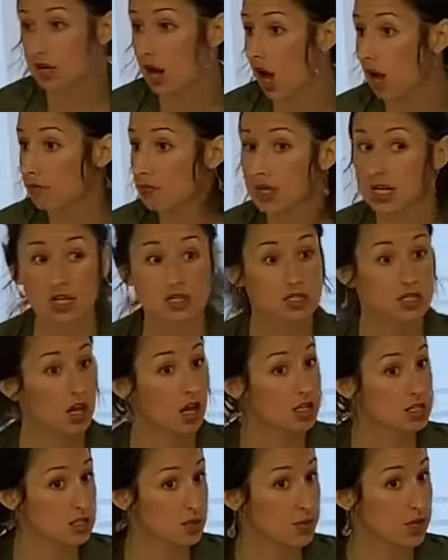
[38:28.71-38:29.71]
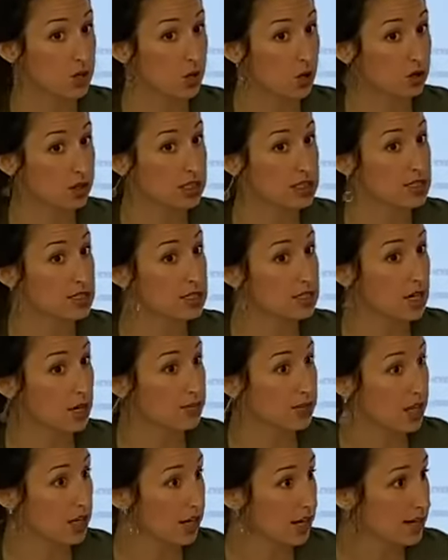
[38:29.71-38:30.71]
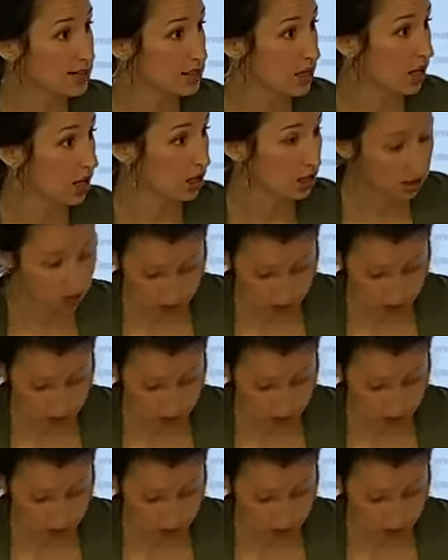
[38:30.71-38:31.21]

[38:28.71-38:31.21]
it off because semicolon is the same thing as a